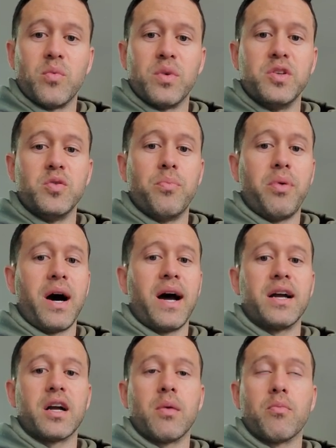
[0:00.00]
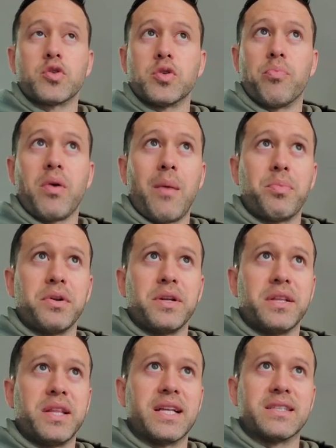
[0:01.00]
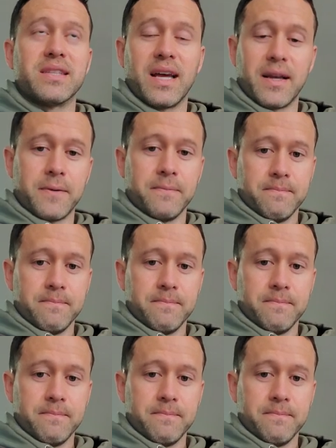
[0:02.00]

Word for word: When you buy a commercial property that's like,